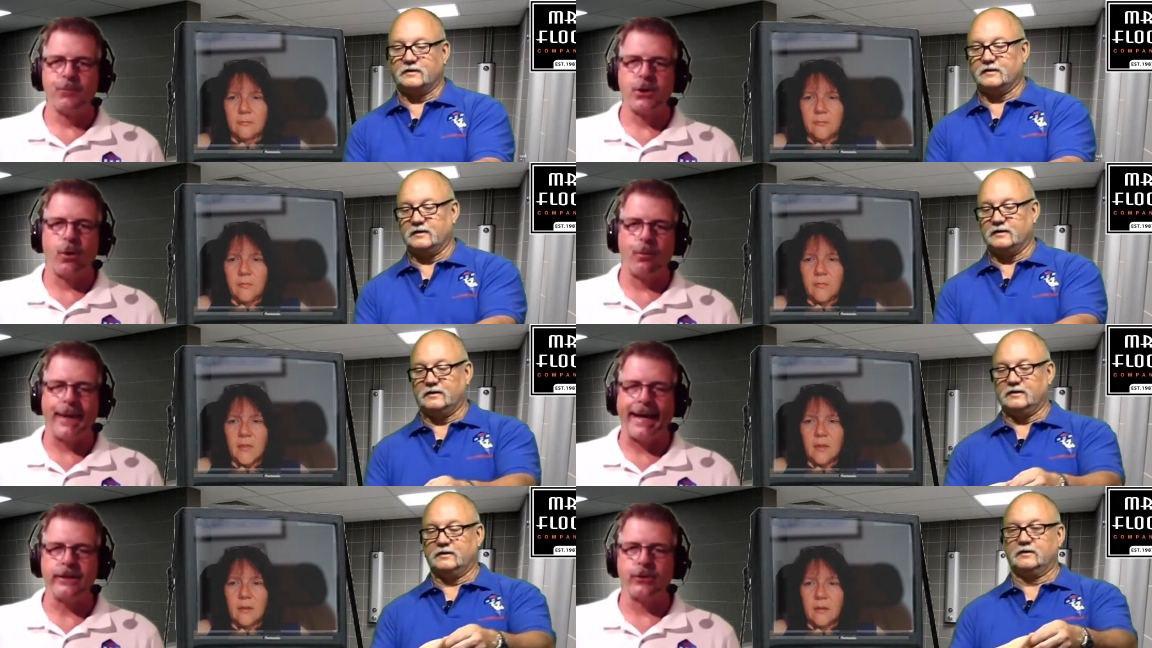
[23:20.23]
Speaker 1: So
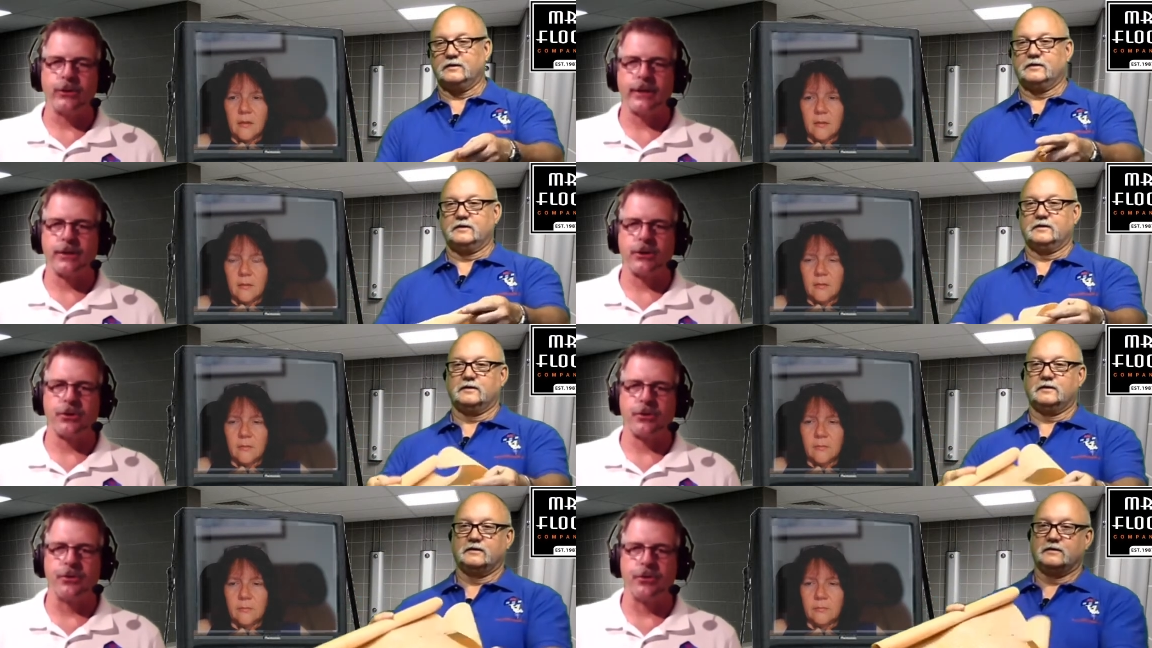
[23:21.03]
that looks like the
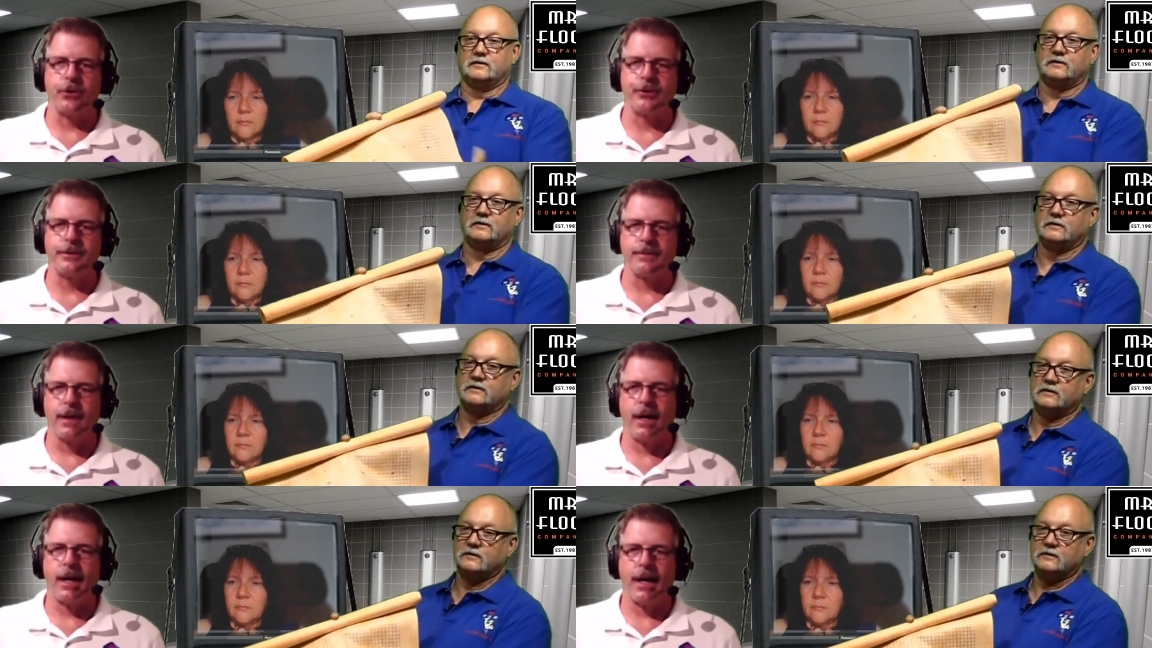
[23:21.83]
Schluter.
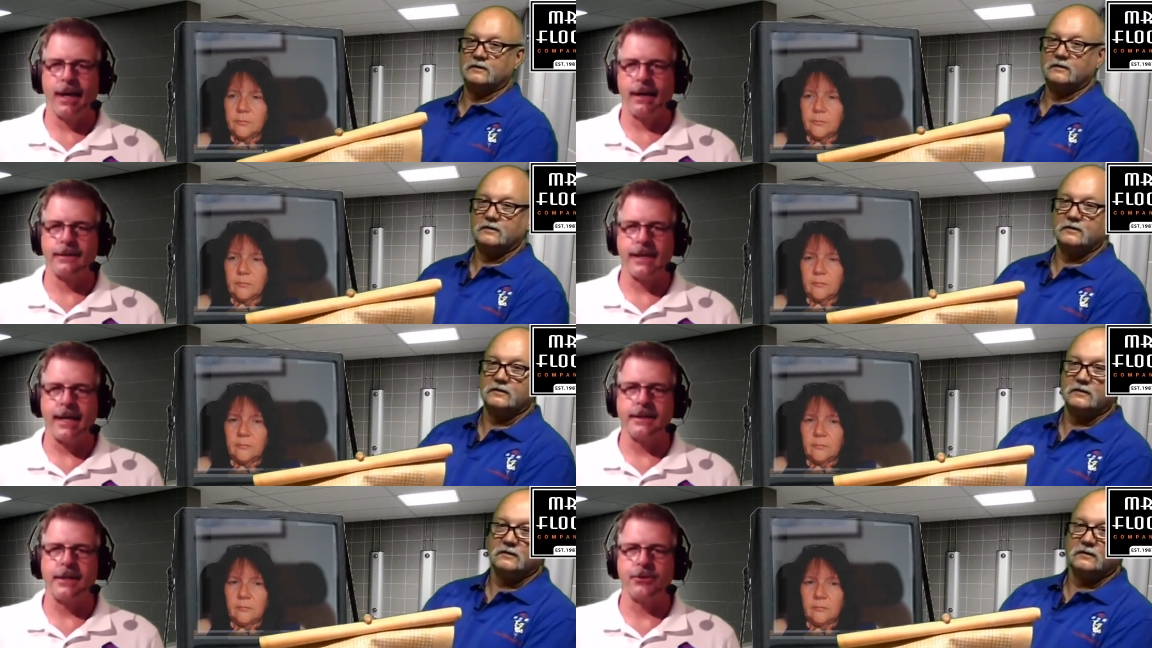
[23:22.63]
Uh, it's
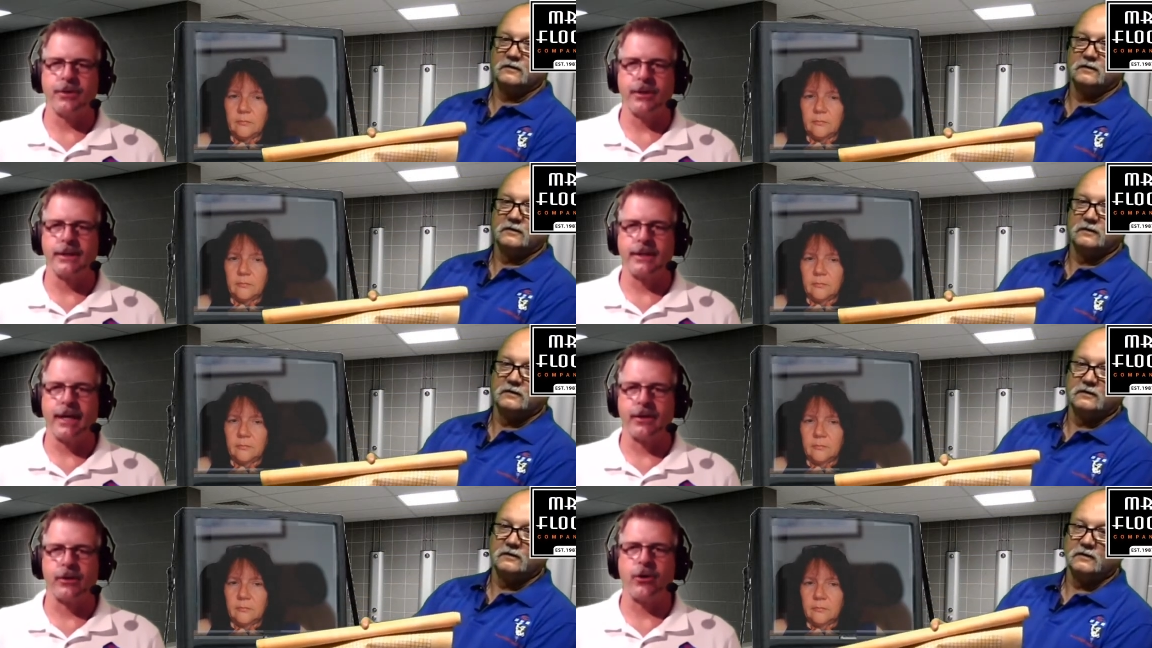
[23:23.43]
not Ditra, it's
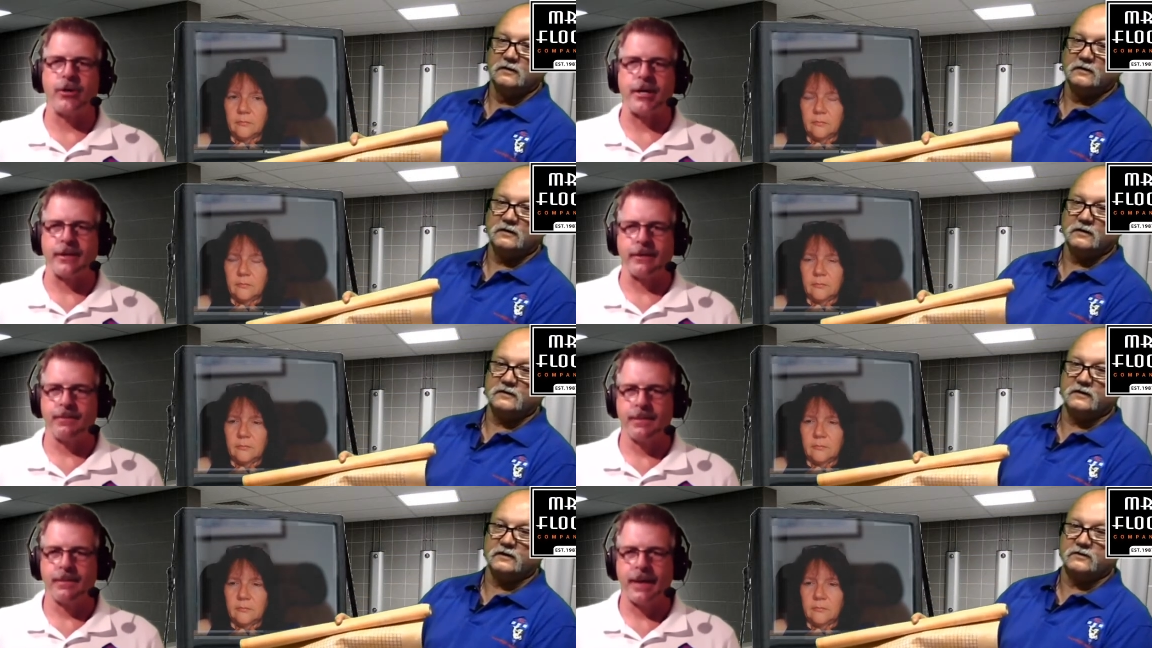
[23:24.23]
the other Kerdi.
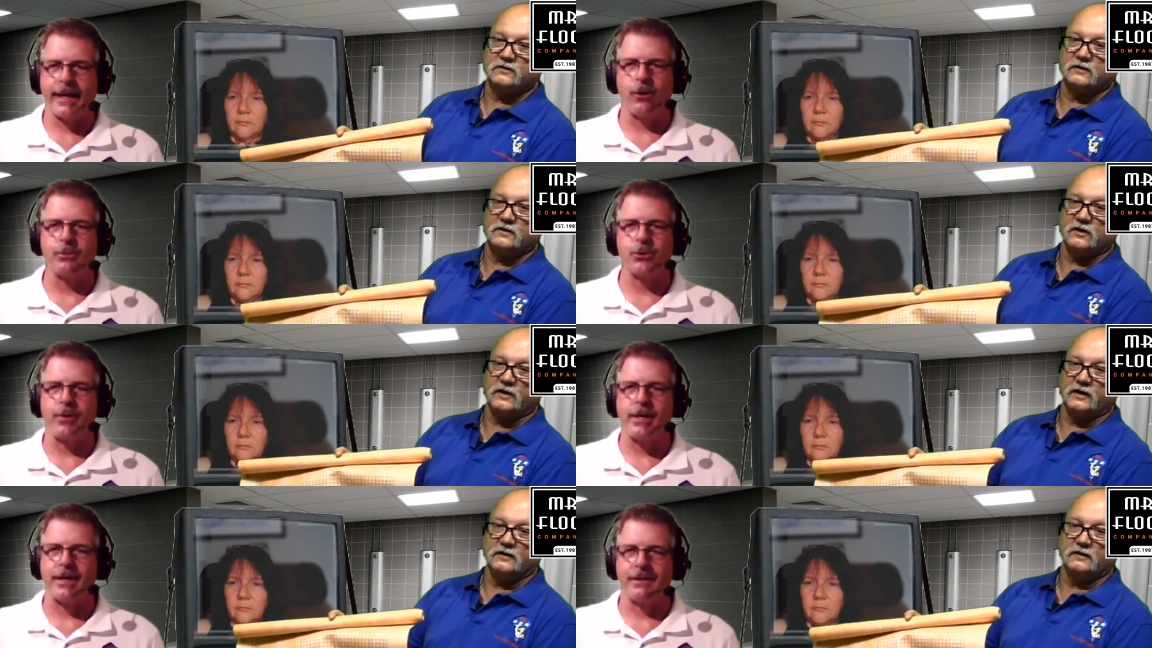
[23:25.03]
I can
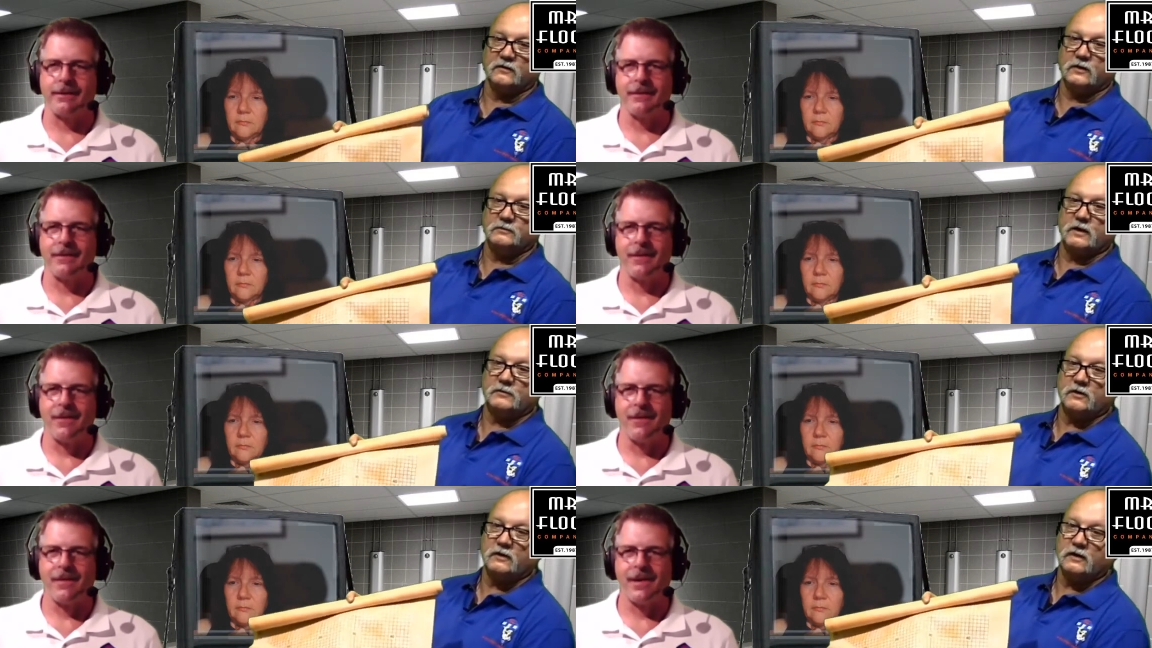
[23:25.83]
almost Kerdi. read it.
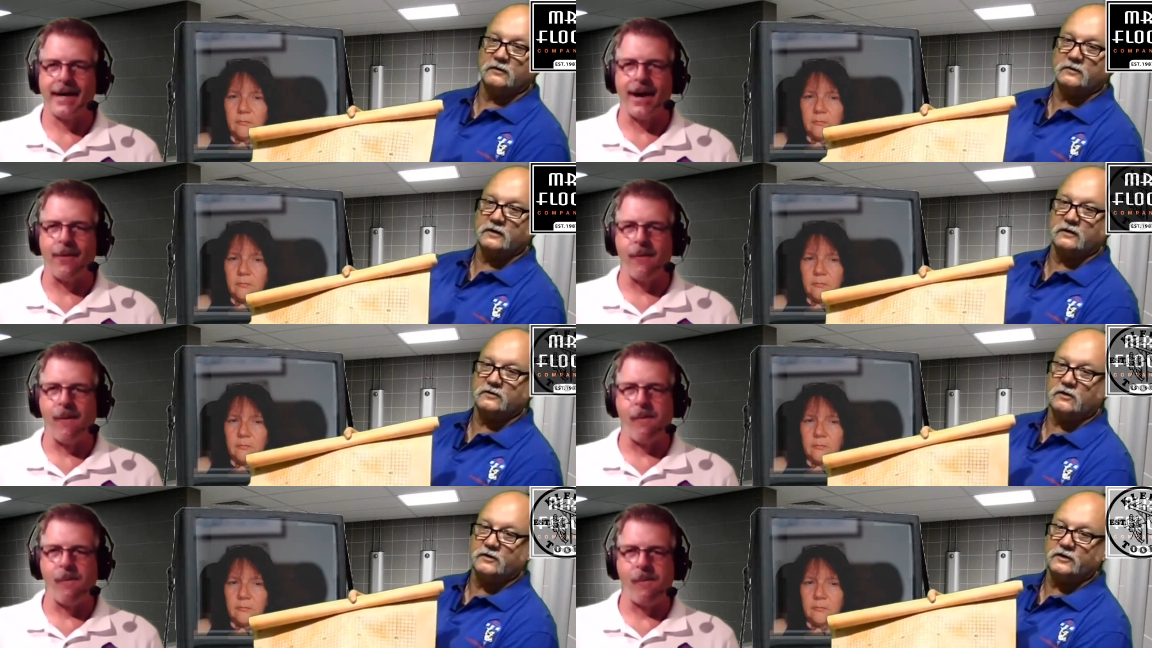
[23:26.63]
Speaker 2: I'm, I'm, Let's
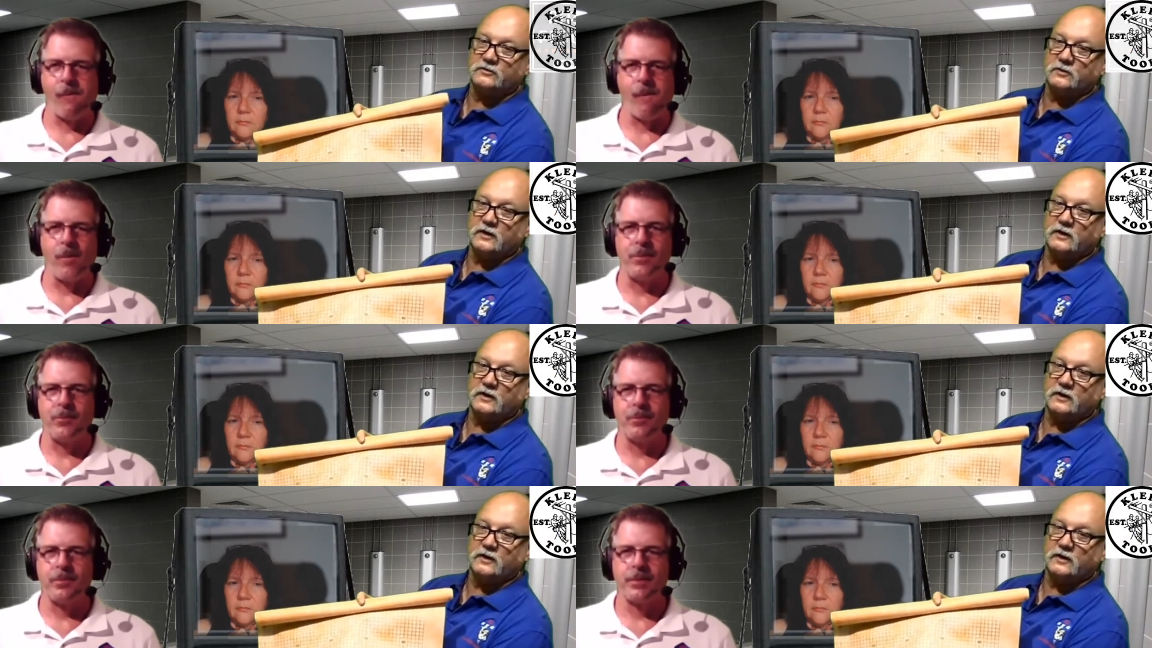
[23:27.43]
see. Let's go this
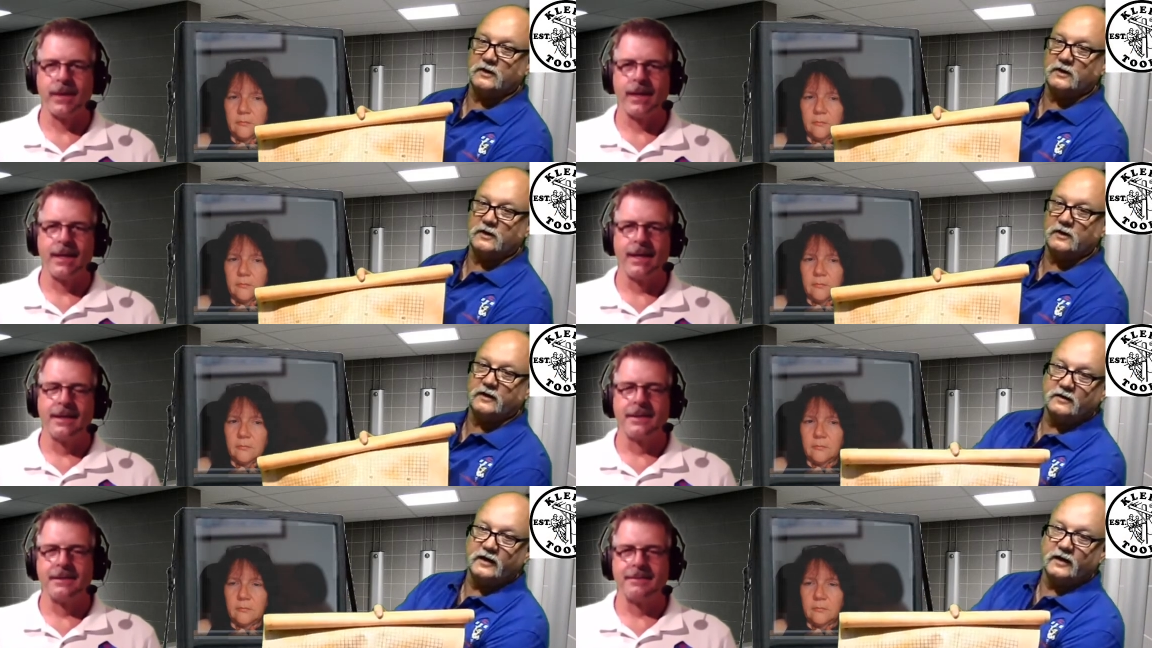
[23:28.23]
way so you
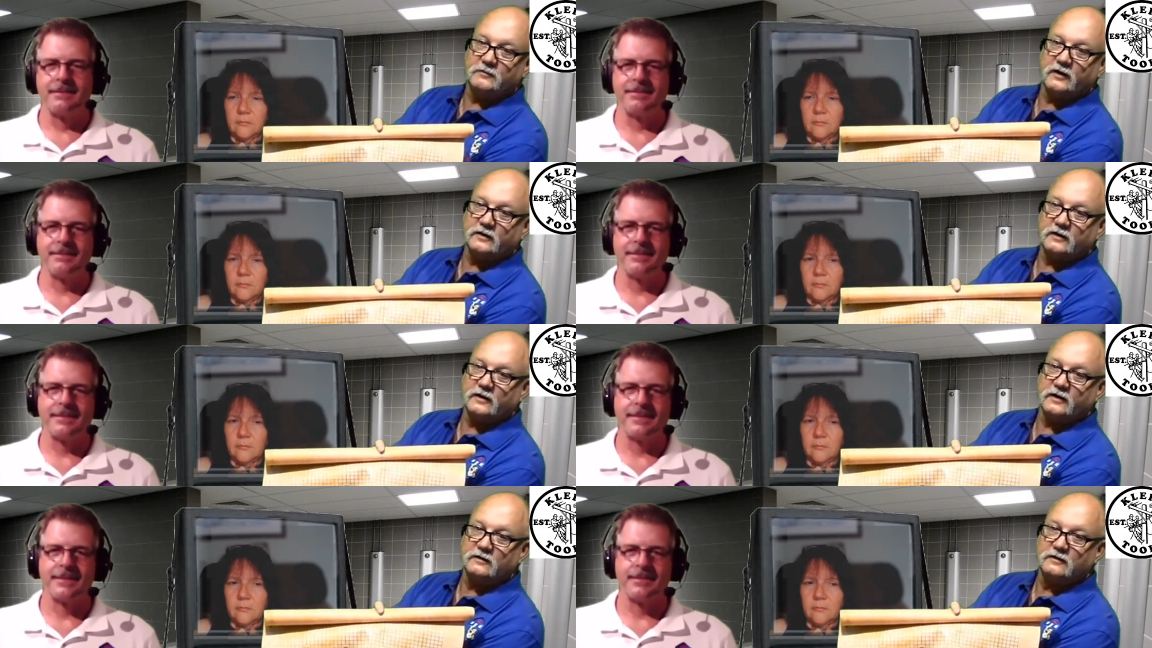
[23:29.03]
can see the name
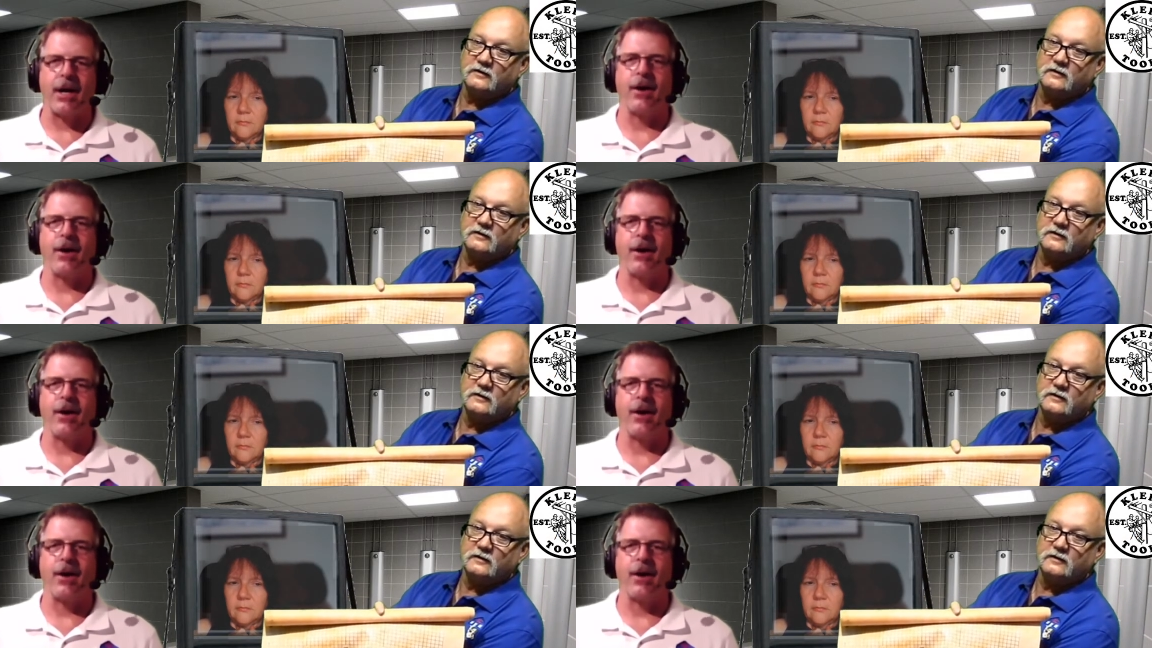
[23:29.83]
right there.